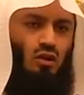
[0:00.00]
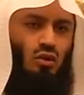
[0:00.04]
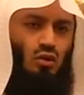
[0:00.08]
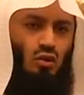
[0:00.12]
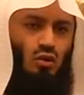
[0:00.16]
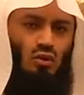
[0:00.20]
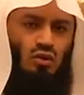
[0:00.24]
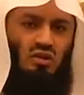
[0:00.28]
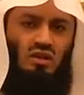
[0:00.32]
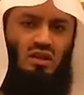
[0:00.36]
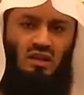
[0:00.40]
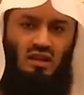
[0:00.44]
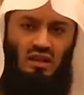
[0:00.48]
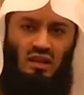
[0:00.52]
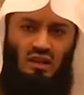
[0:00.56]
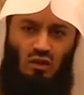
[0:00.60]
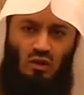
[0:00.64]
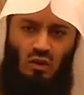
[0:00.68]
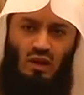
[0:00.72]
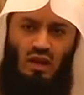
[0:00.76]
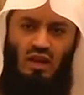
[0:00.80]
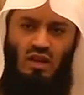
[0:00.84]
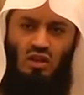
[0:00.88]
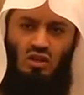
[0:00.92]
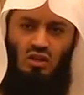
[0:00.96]
rules and
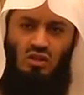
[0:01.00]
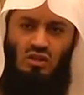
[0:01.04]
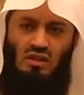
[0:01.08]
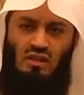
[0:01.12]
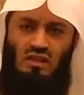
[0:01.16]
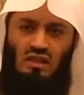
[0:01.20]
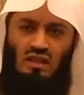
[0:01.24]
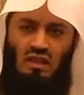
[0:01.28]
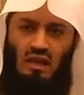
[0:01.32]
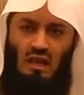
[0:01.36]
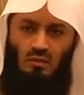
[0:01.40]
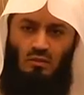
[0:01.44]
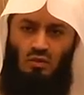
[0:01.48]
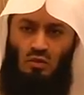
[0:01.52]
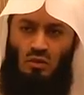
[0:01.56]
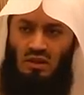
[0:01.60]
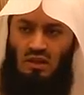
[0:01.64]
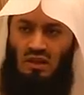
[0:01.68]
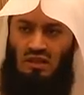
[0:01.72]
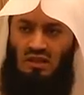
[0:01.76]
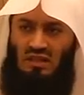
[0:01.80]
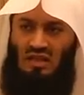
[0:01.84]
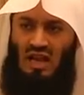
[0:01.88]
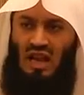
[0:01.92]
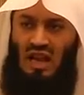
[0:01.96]
regulations, it comes
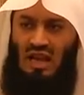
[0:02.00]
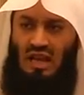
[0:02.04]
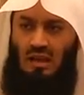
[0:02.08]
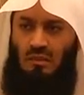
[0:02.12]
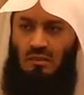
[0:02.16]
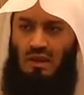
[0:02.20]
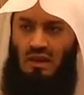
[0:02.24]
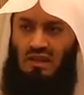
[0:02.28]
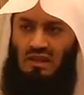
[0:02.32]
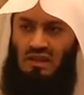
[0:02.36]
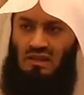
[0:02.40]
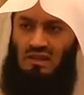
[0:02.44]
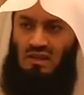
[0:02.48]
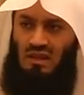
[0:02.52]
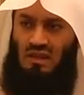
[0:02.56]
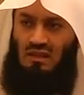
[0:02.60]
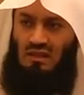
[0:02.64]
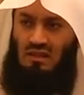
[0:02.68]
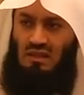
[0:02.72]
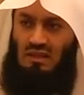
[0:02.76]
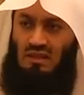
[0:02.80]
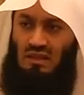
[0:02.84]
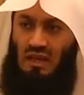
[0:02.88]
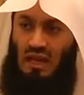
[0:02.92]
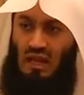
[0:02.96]
with a time. At a
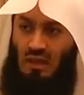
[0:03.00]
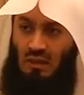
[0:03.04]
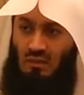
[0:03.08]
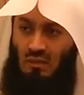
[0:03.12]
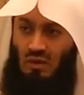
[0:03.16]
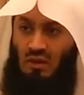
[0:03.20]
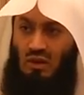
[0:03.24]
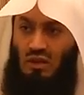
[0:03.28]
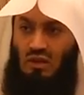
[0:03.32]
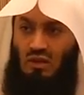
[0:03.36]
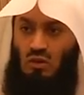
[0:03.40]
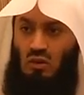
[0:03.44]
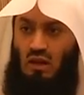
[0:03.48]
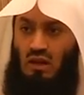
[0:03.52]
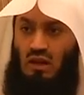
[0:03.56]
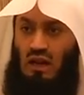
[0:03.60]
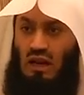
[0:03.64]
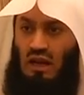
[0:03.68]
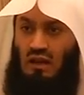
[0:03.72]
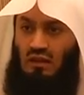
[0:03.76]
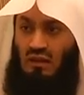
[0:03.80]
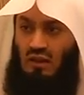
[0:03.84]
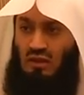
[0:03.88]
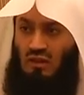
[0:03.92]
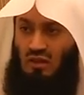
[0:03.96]
certain time, you need to
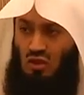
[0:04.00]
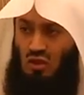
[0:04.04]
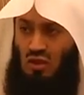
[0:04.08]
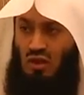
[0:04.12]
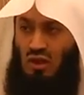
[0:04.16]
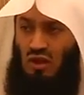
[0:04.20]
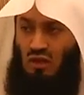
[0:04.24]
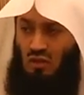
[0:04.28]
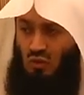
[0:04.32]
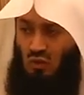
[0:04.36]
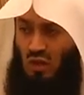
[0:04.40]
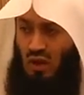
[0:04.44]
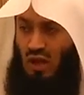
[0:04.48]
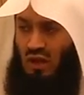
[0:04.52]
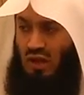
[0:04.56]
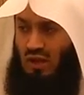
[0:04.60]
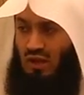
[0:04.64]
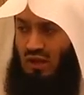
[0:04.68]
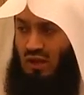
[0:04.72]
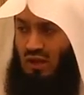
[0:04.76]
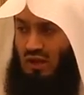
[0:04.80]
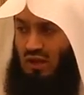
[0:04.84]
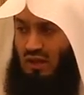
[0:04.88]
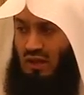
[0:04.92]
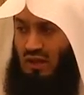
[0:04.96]
arrive at, at
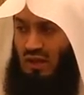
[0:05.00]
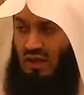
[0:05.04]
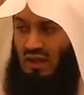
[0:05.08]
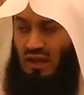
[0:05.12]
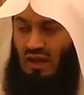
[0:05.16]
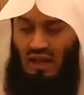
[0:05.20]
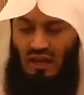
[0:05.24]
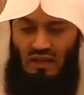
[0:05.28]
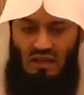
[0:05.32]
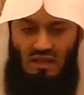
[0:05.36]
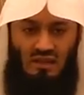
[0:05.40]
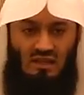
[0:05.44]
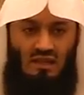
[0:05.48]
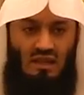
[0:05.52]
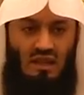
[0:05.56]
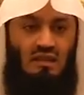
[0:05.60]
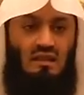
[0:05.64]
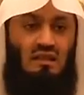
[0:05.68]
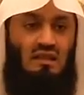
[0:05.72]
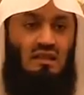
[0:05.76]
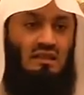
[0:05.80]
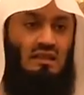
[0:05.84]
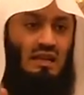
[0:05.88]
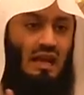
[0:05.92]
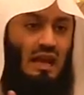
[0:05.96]
work. At a
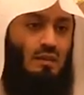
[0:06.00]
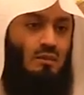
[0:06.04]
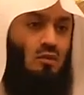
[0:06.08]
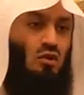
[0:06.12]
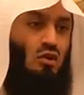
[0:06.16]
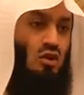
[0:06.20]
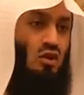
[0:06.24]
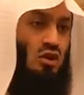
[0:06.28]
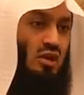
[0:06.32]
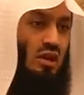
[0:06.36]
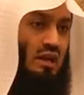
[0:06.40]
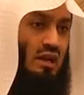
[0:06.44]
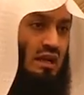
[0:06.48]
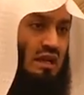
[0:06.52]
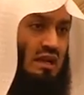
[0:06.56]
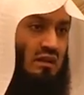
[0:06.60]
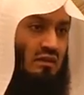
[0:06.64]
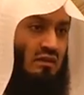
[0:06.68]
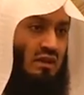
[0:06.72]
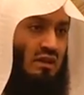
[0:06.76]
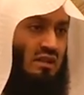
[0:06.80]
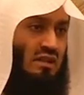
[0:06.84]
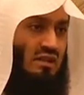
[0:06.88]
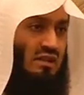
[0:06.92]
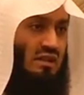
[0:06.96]
certain time, you shall
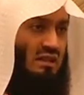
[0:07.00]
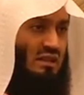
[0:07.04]
leave. At a